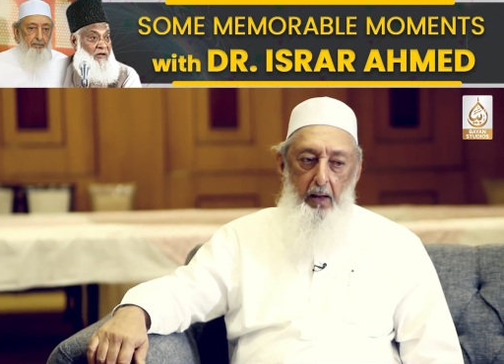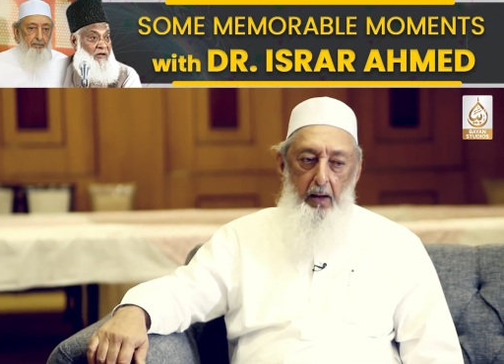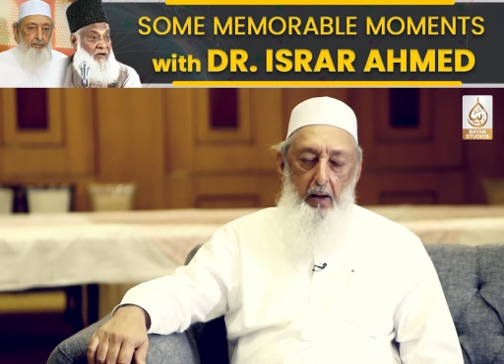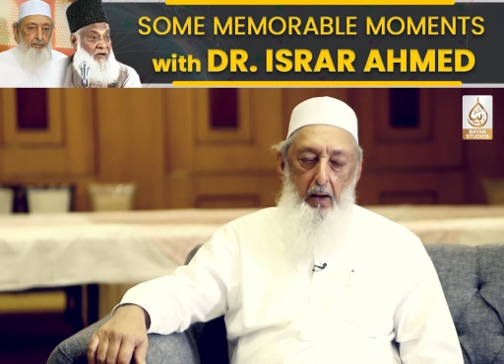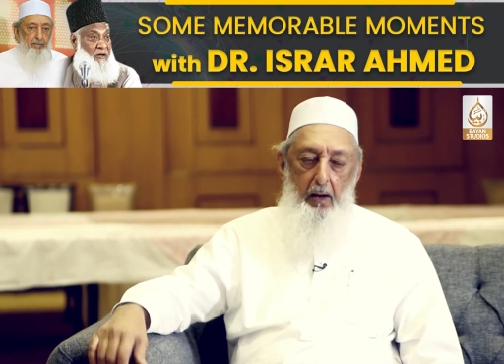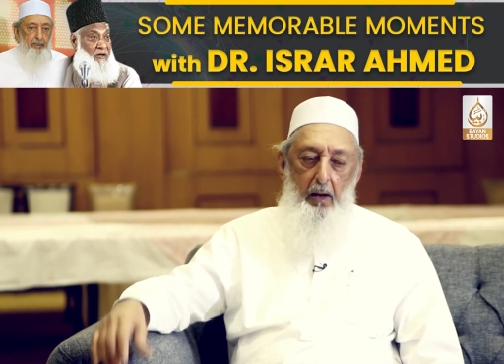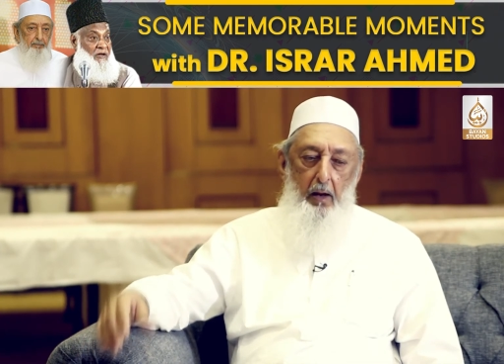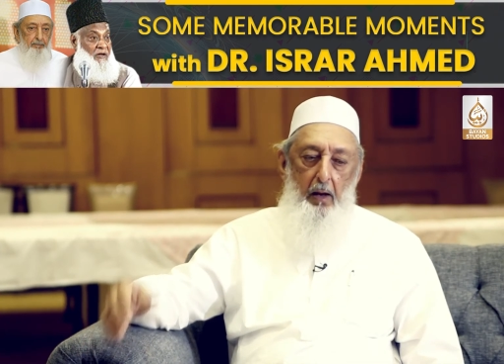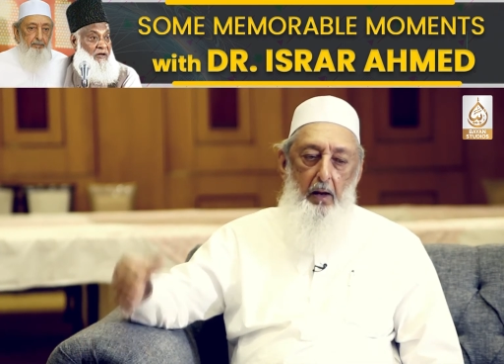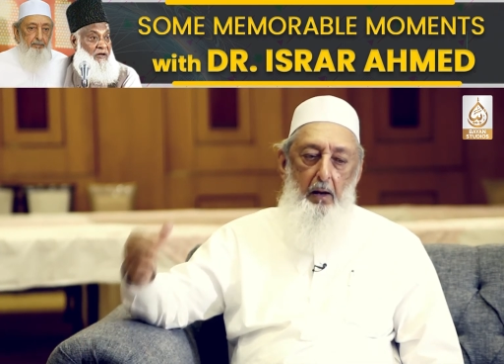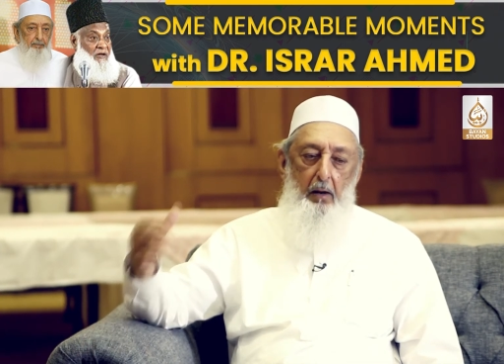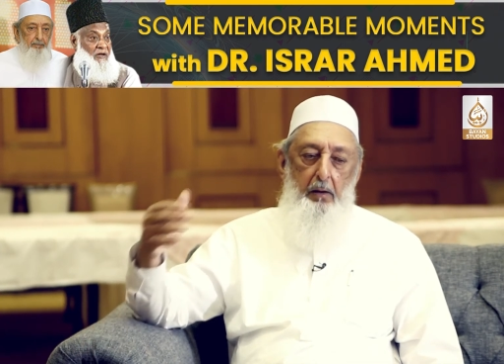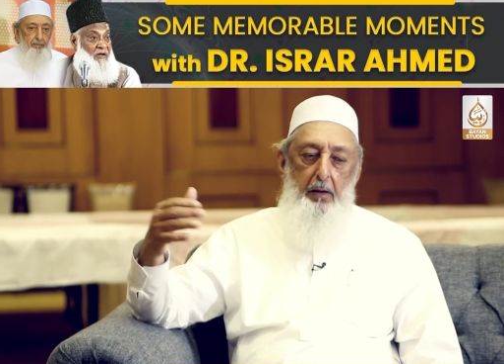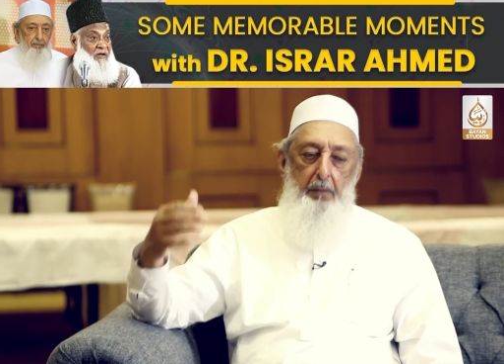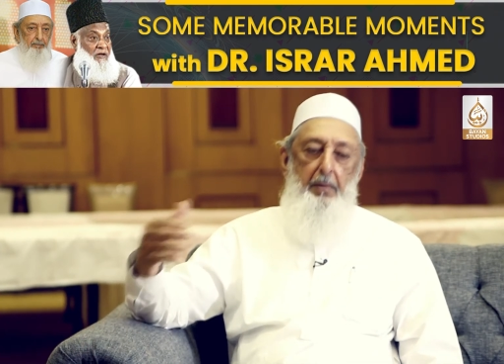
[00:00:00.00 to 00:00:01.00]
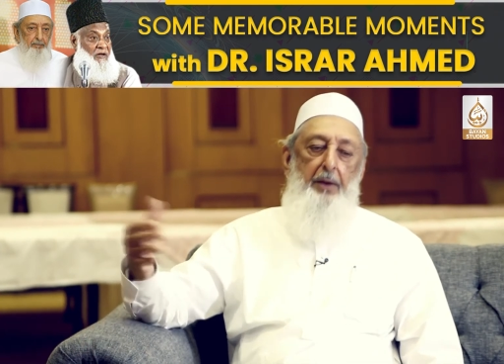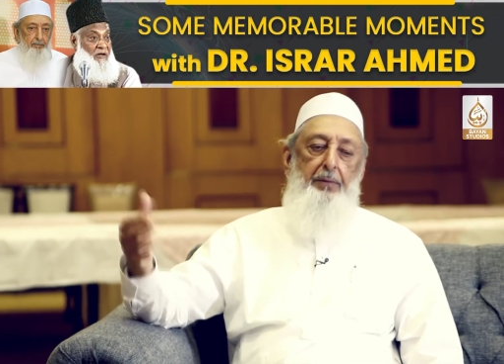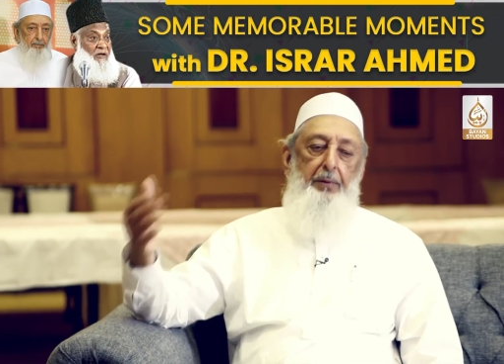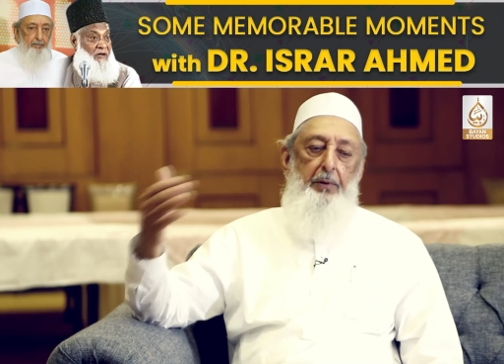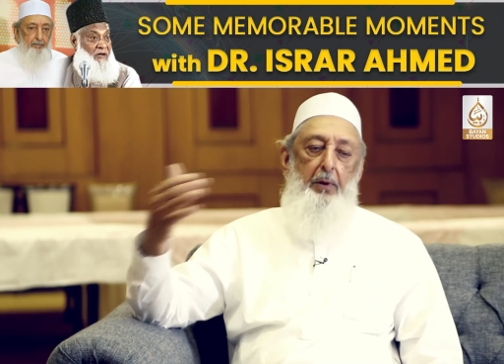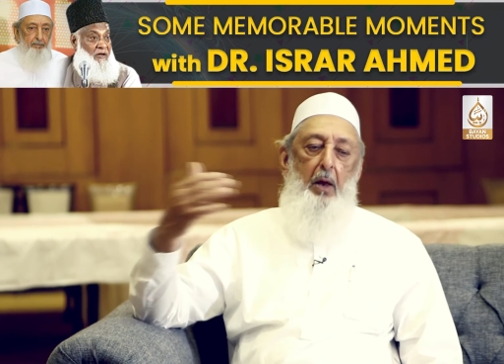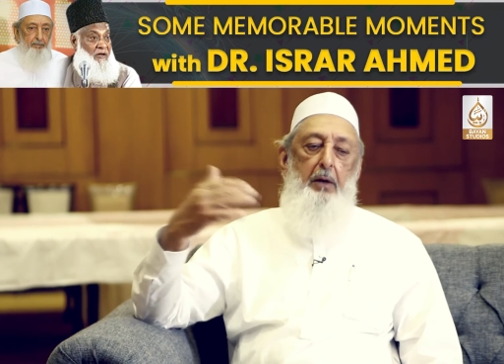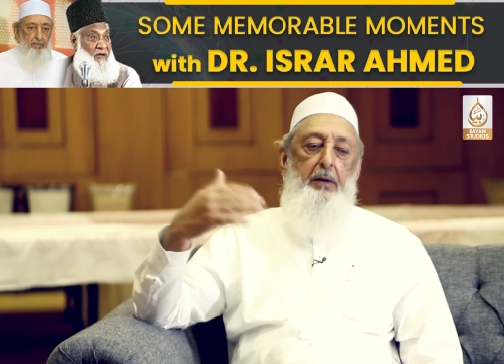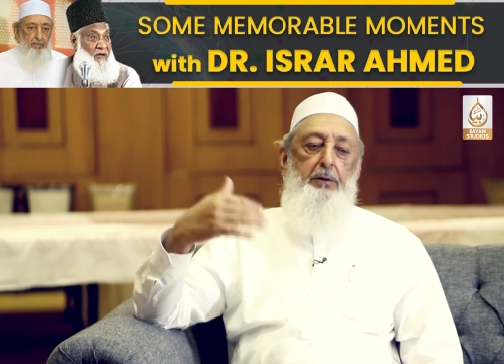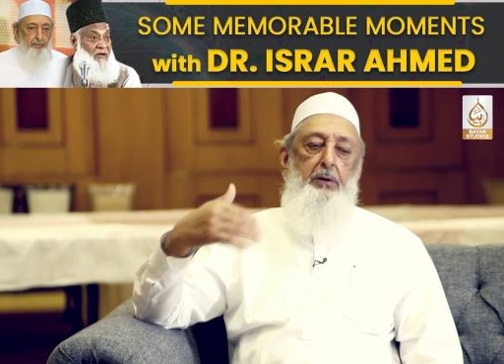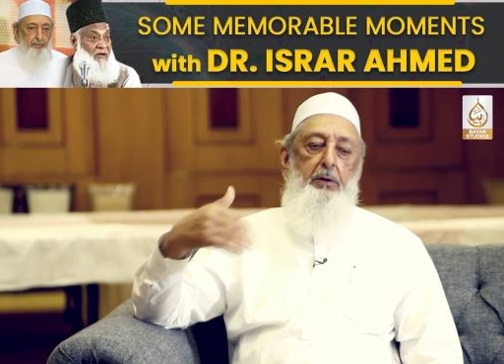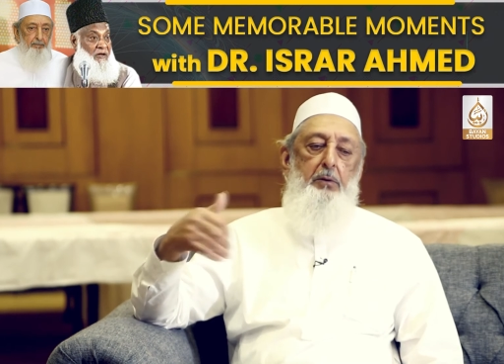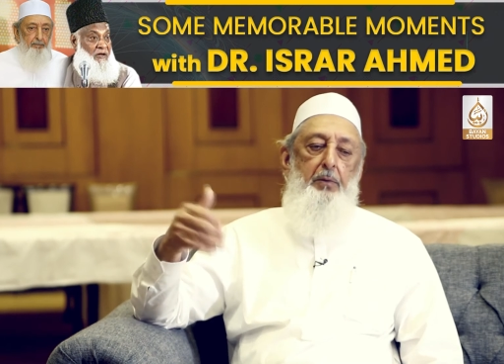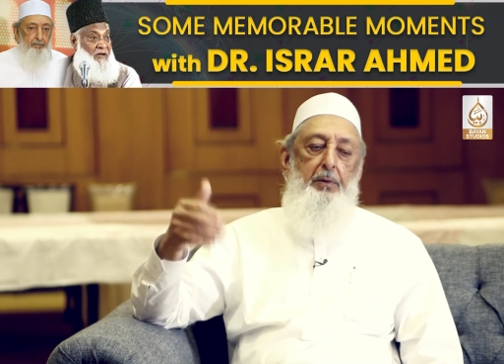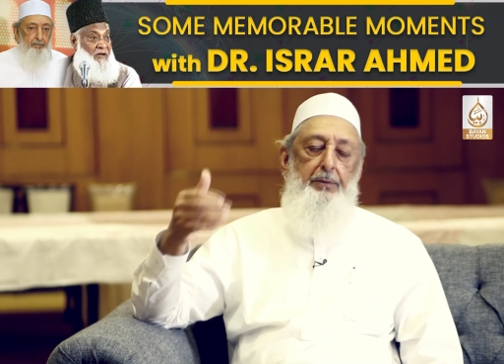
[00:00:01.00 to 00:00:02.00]
The
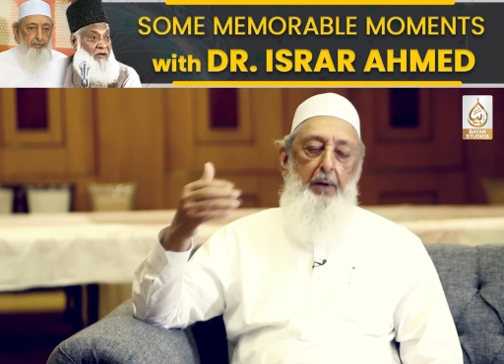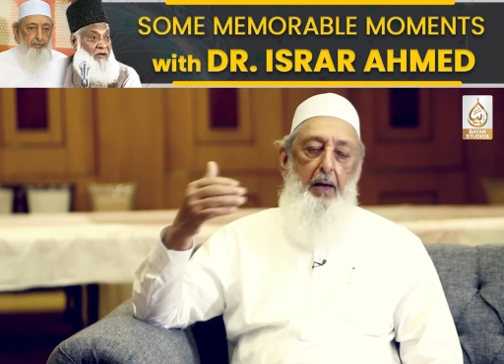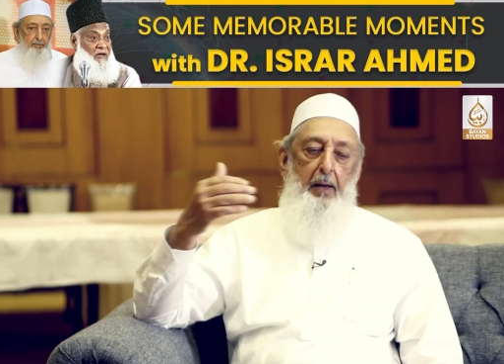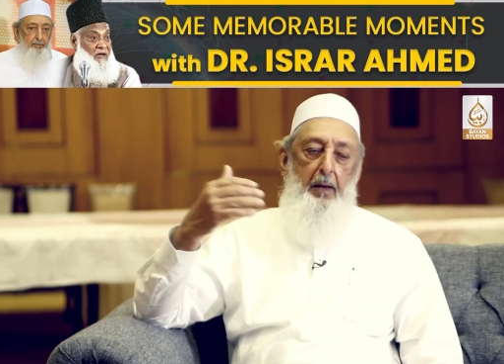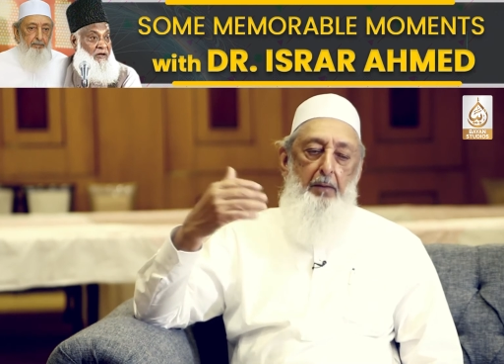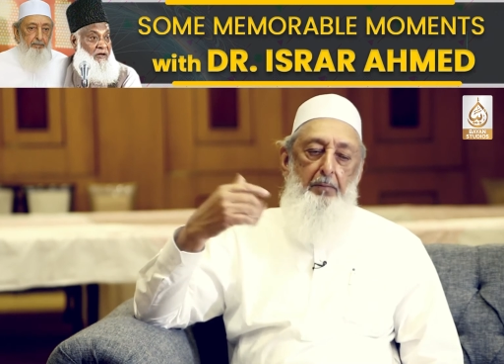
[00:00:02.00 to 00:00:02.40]
methodology which I